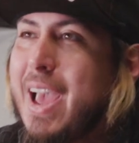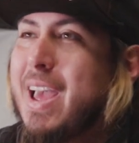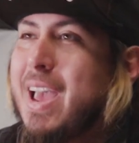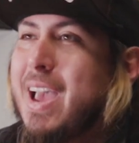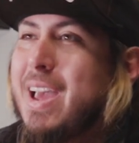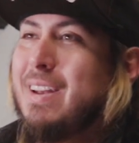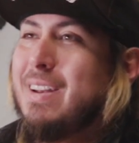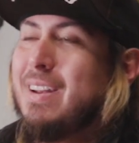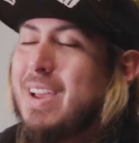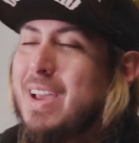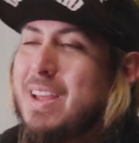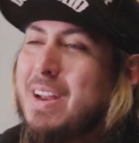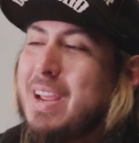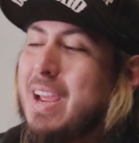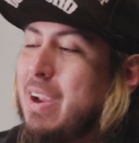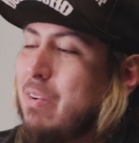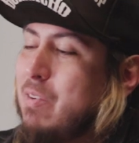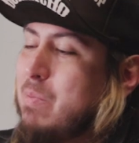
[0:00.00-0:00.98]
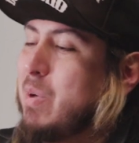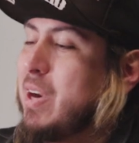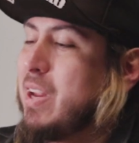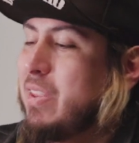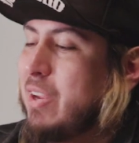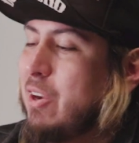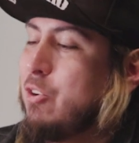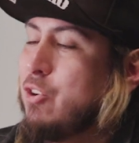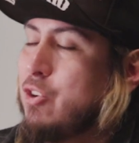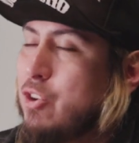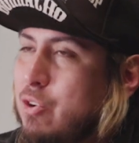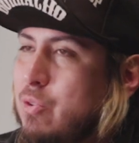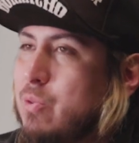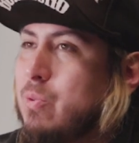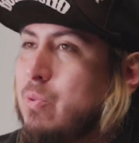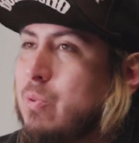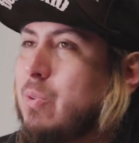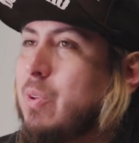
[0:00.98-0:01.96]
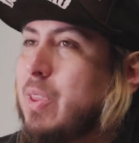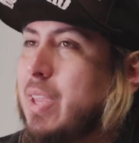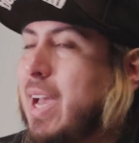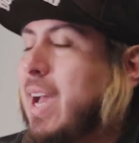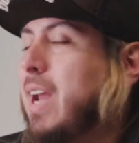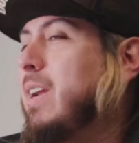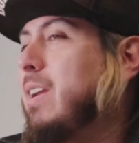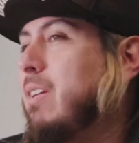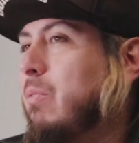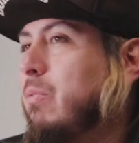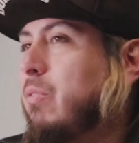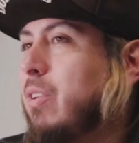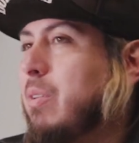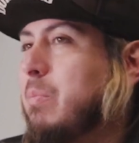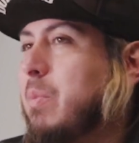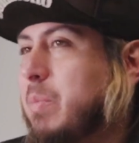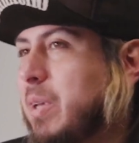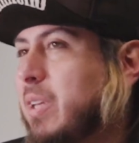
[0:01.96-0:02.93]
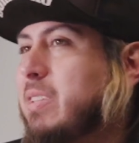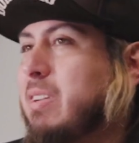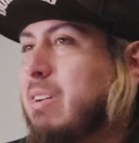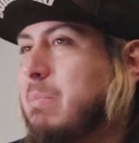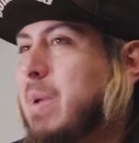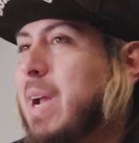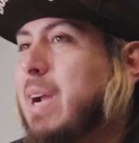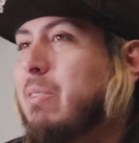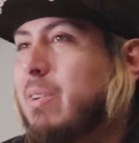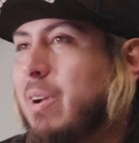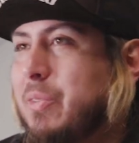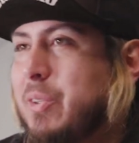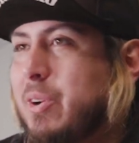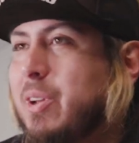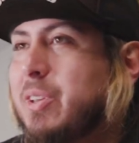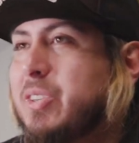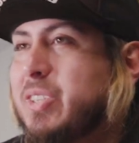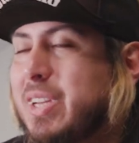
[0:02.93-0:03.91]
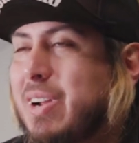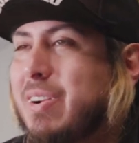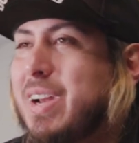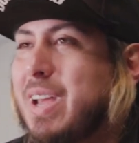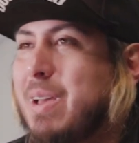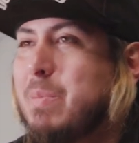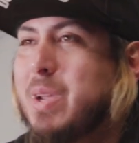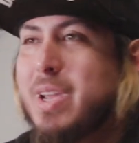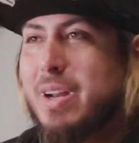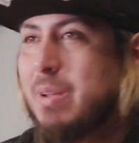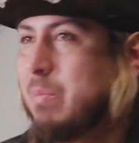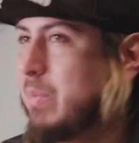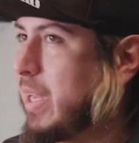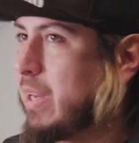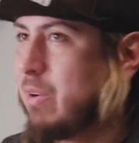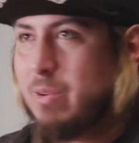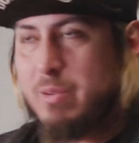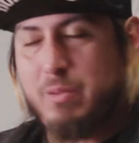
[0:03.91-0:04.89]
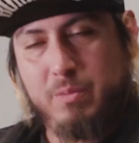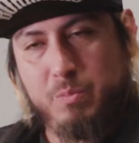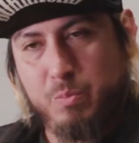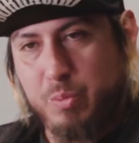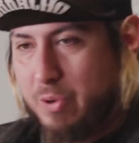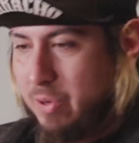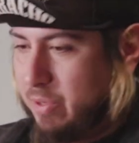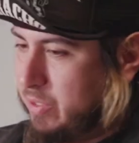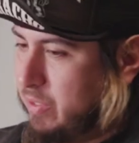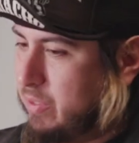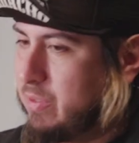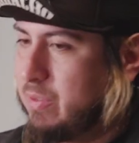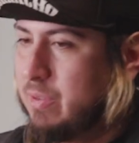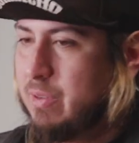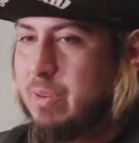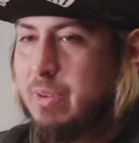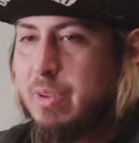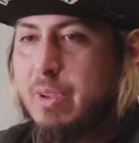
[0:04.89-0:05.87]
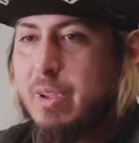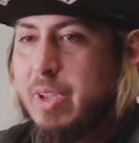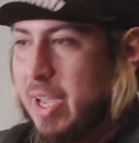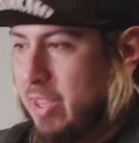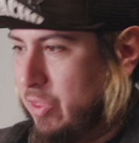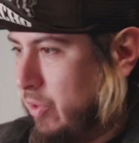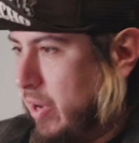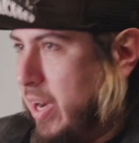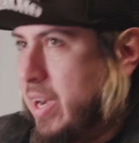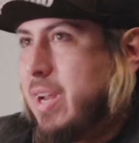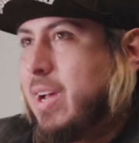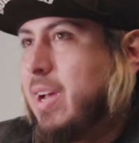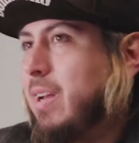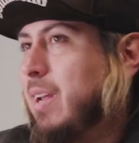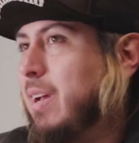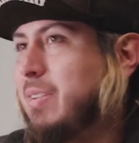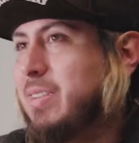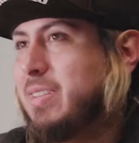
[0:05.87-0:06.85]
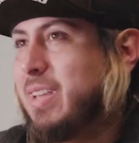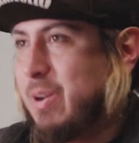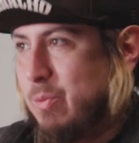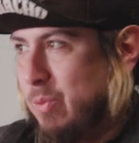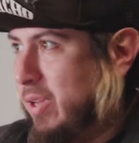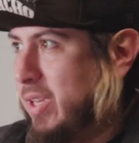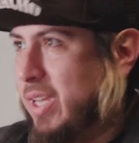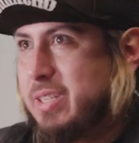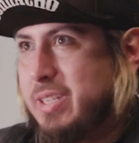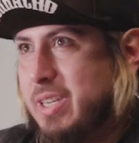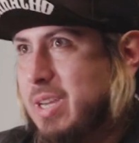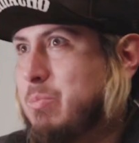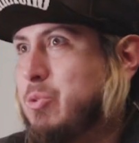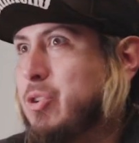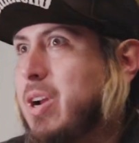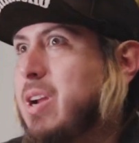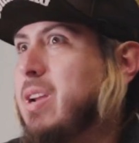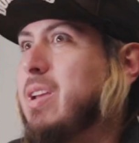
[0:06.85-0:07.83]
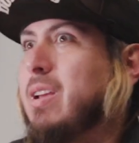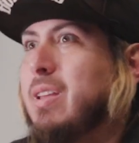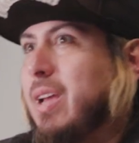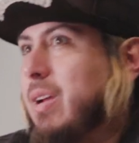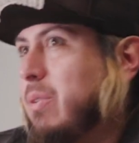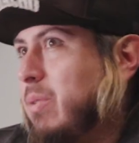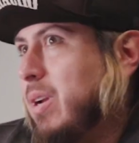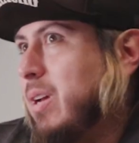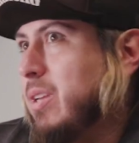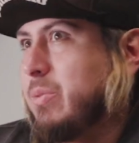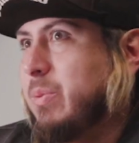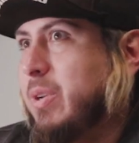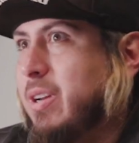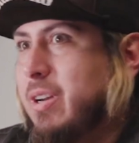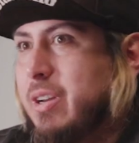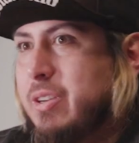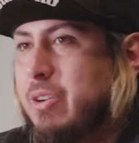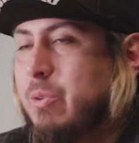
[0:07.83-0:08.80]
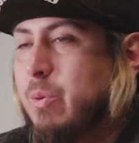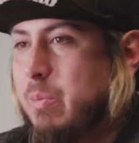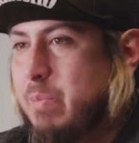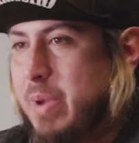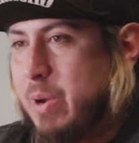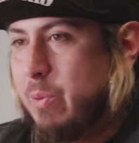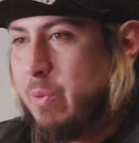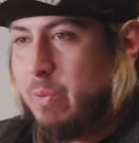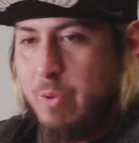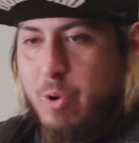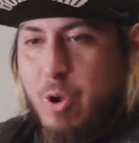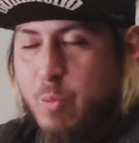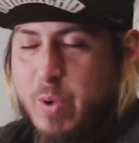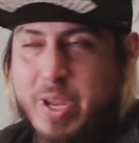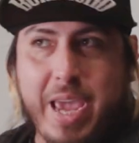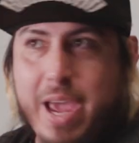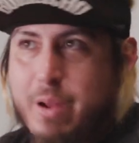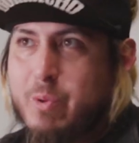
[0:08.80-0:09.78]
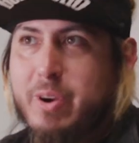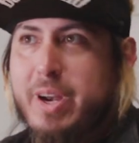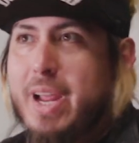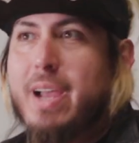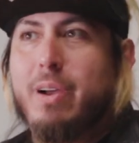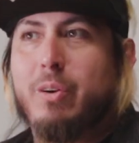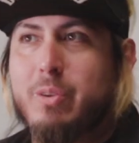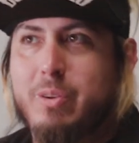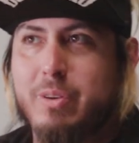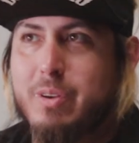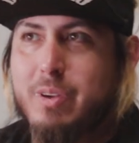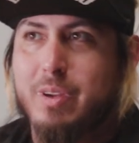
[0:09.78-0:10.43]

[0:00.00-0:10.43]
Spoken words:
And everybody there knew that I had come from a military background. They're all staring at me, and I'm like, boss. And Traina, I was like, well, let's keep training. Like, what else are we gonna do? We can't run out.